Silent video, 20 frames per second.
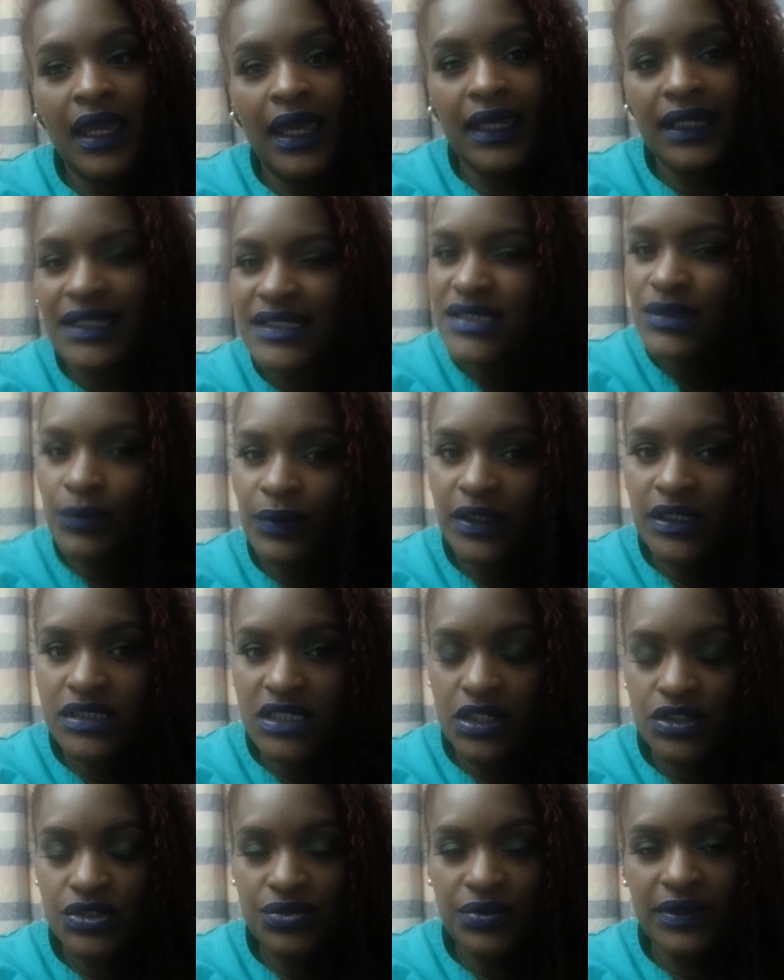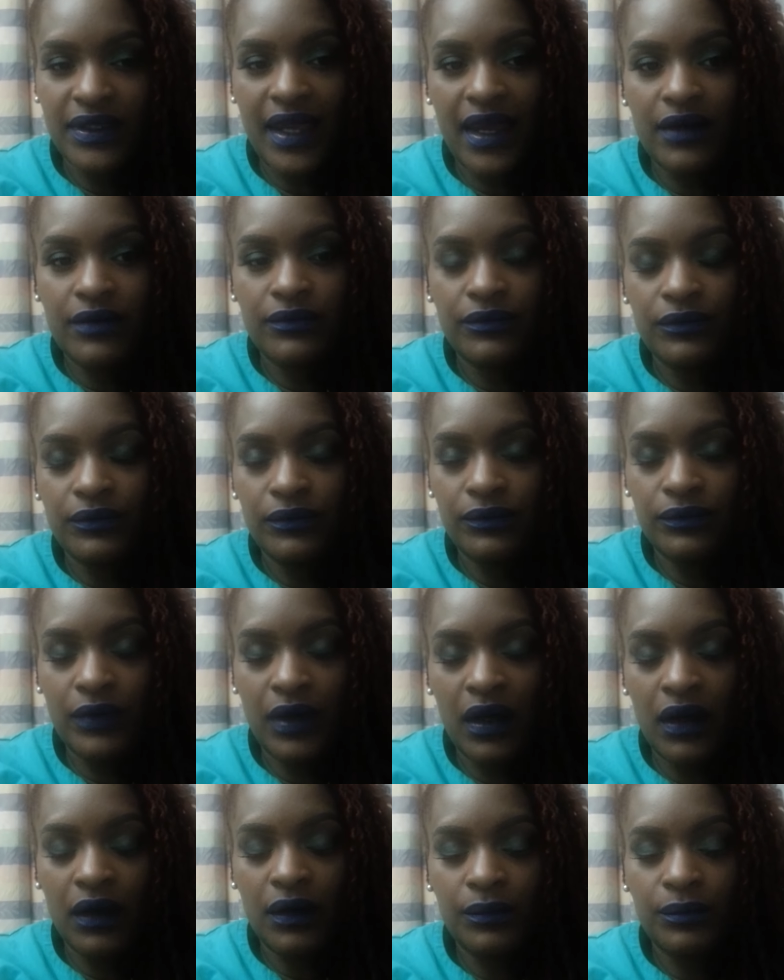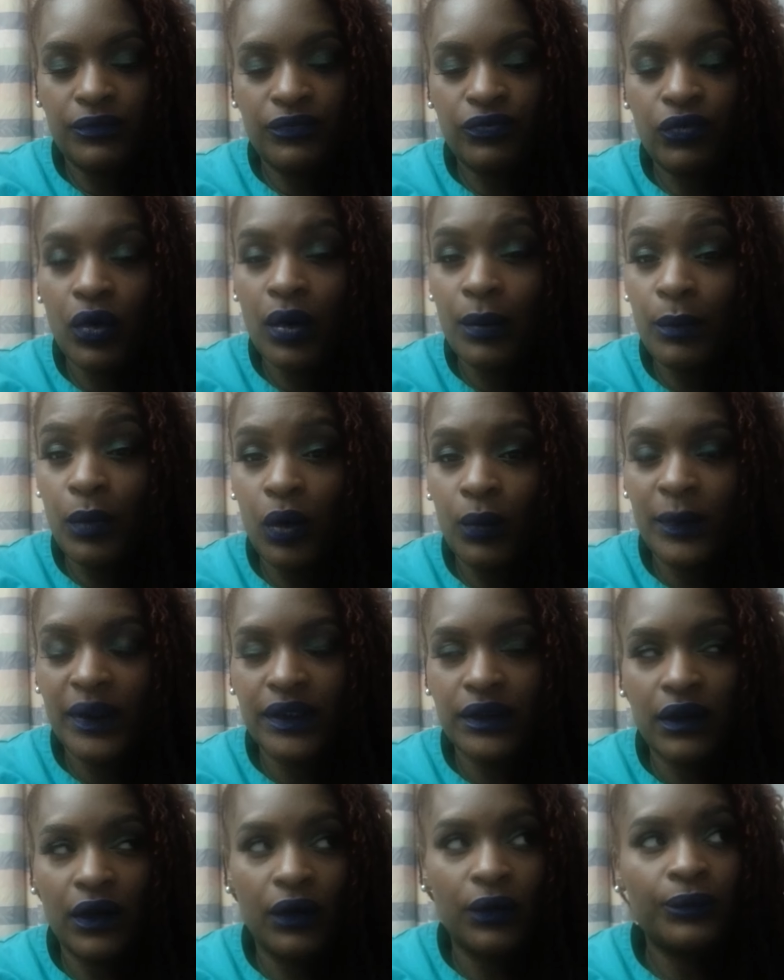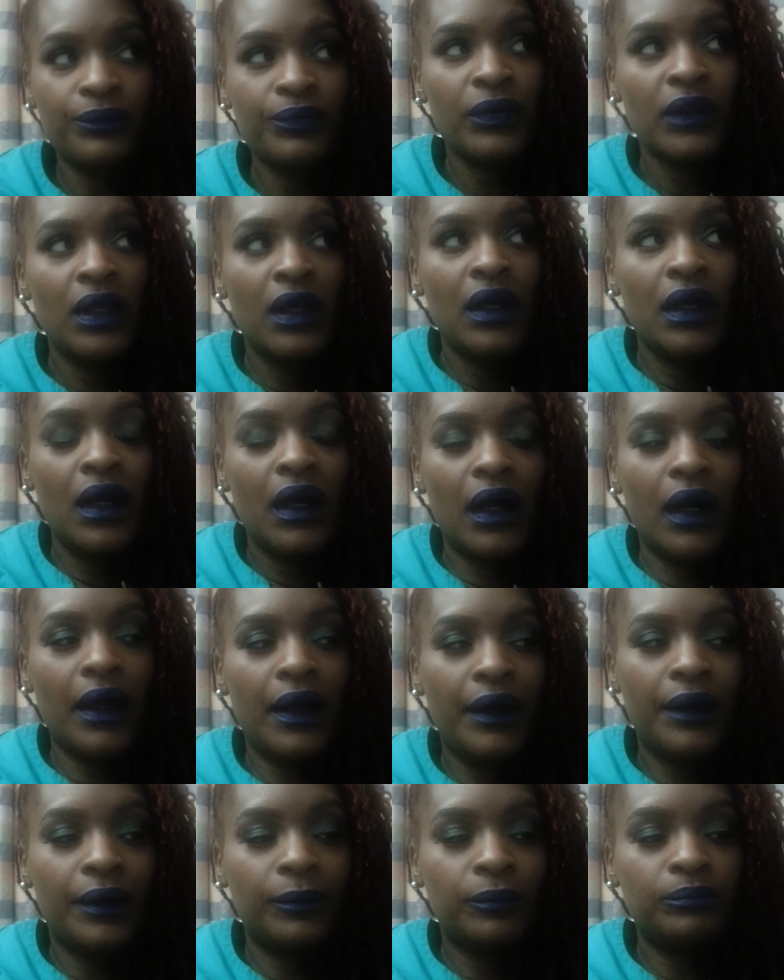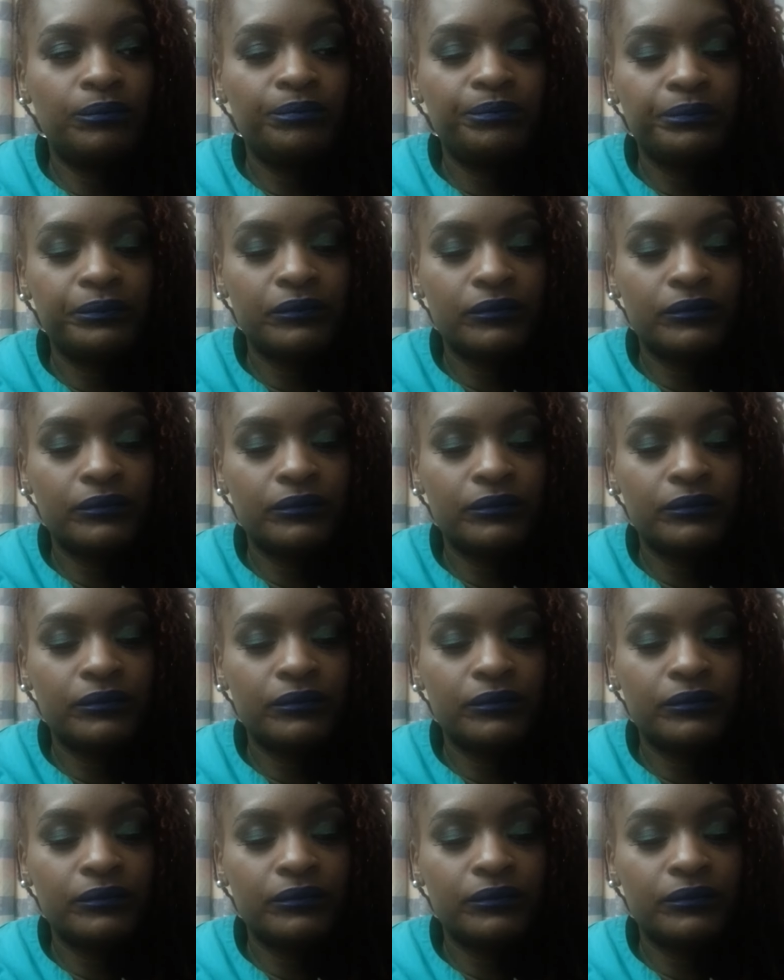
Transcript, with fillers: And I did want to touch on that um, for a moment though. Um,